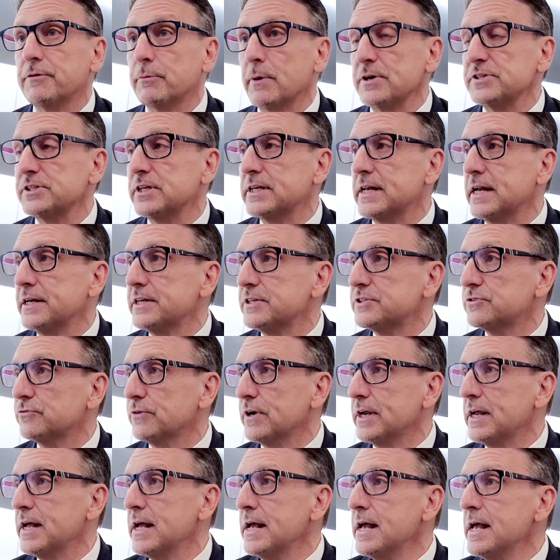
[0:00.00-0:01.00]
rest of the
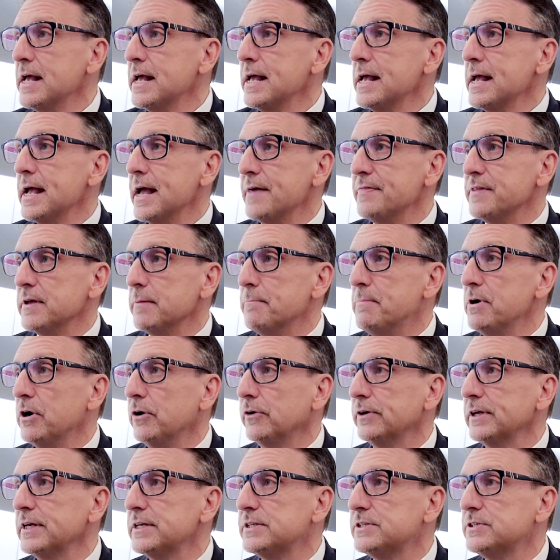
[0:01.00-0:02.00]
industry in the
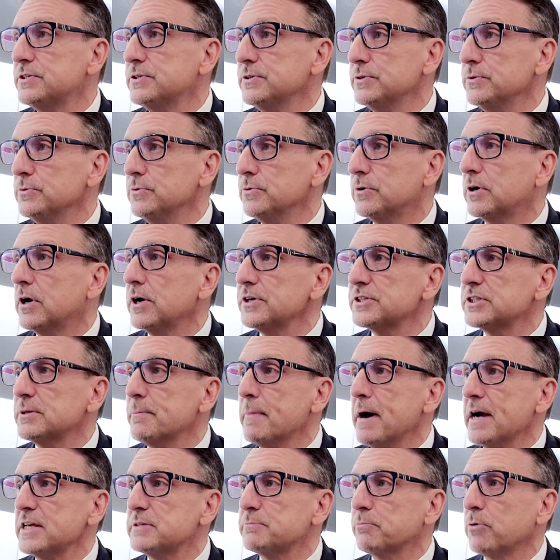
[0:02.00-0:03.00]
ability to
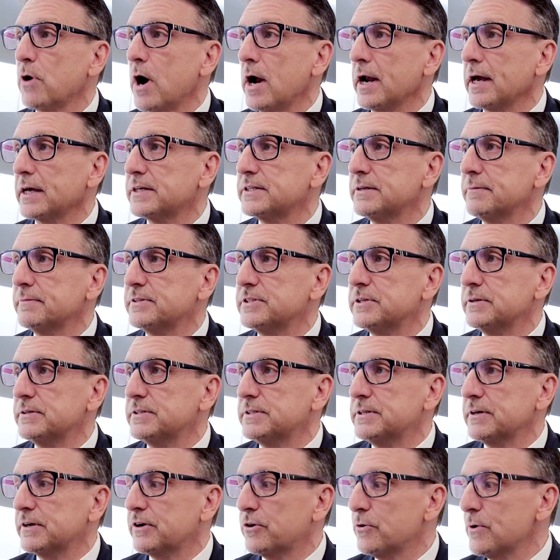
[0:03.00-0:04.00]
customize product
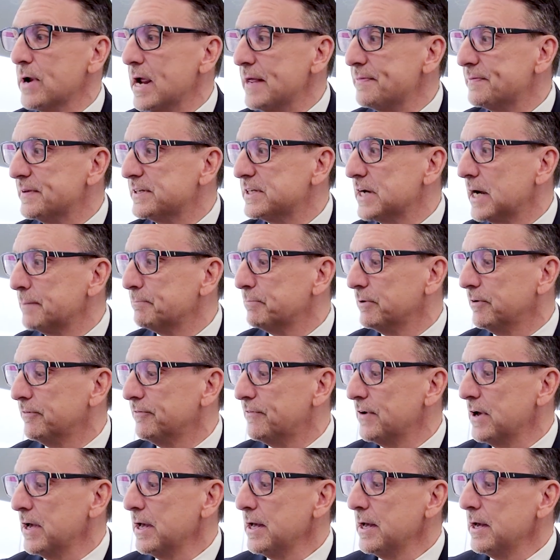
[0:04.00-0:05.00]
to create the type of